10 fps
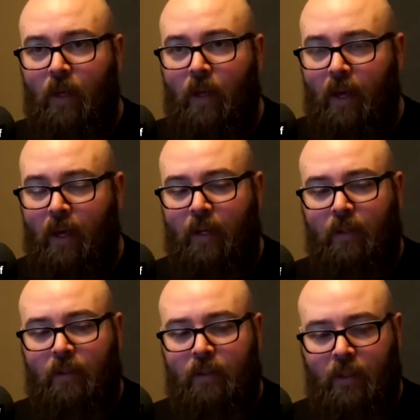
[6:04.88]

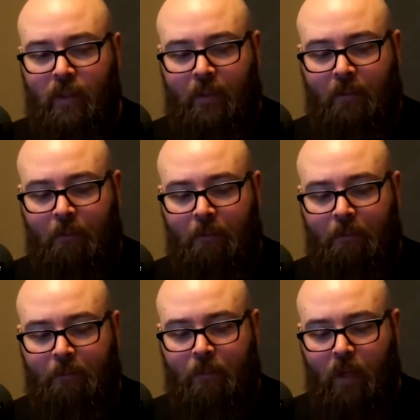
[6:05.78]
And
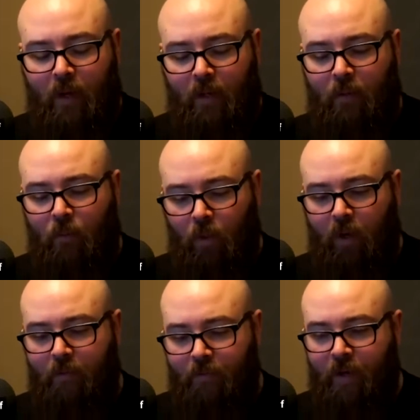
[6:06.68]
I what
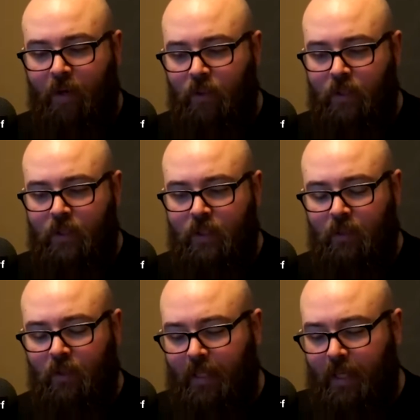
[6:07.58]
I found is
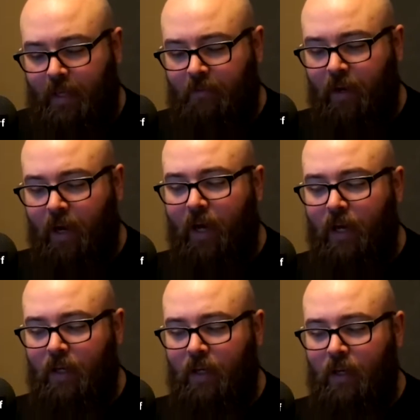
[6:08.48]
that like if
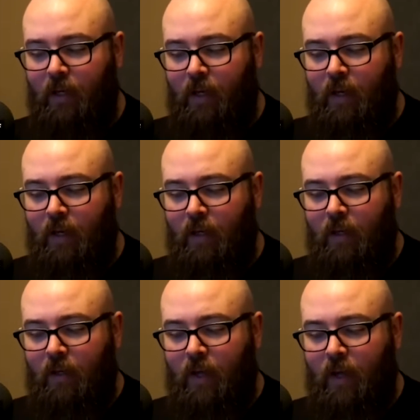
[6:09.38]
I
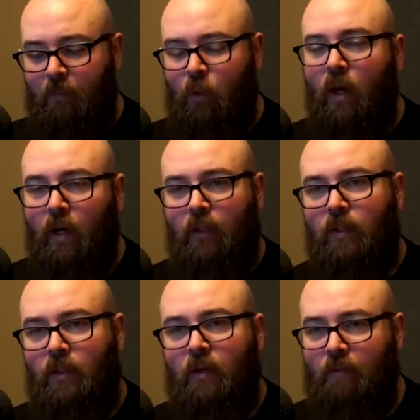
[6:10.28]
am trying
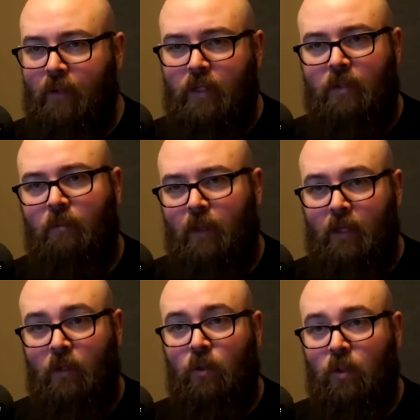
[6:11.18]
to convince somebody
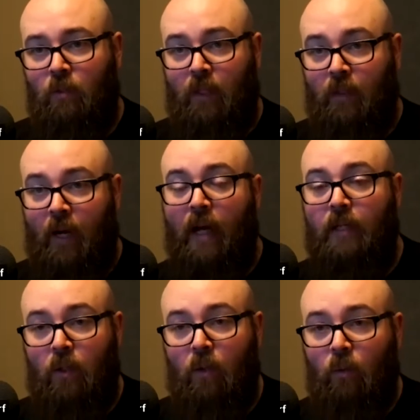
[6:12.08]
to use something that I
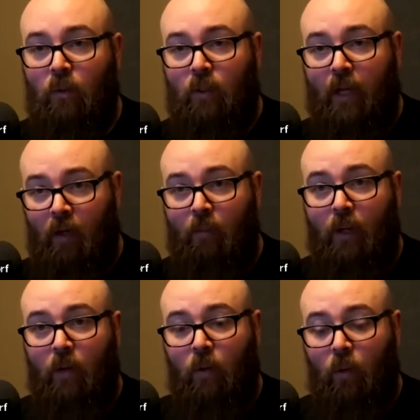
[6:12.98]
don't care
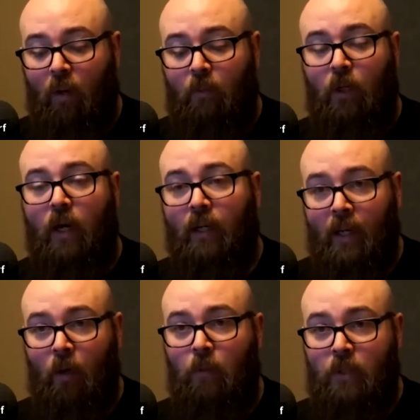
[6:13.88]
about, or I'm trying to
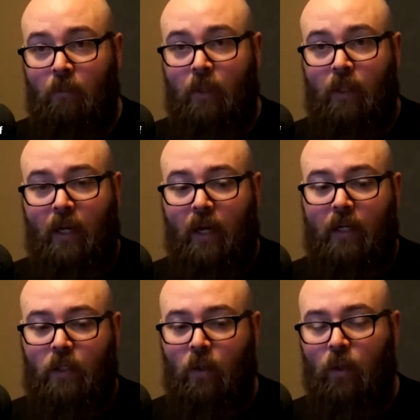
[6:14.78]
help somebody and
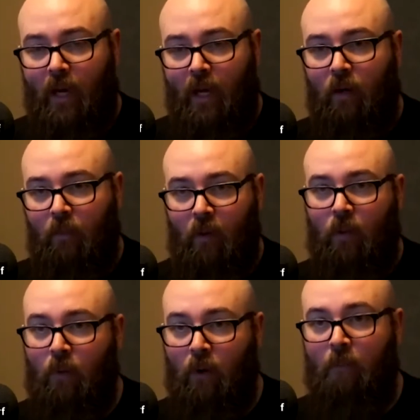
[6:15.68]
I don't care about
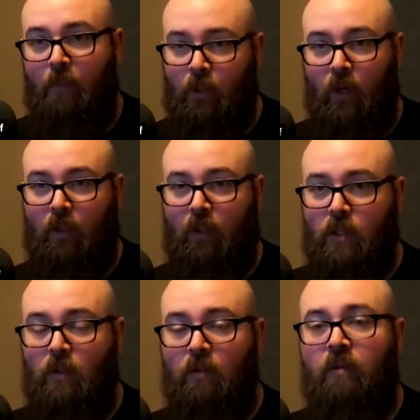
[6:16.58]
the problem they're trying to
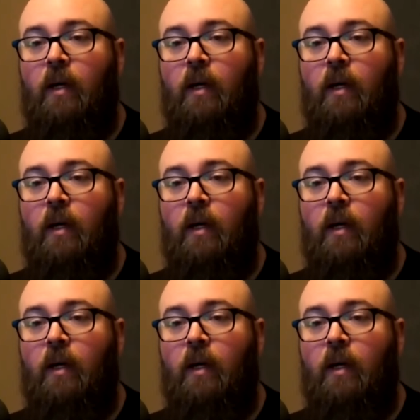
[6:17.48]
solve,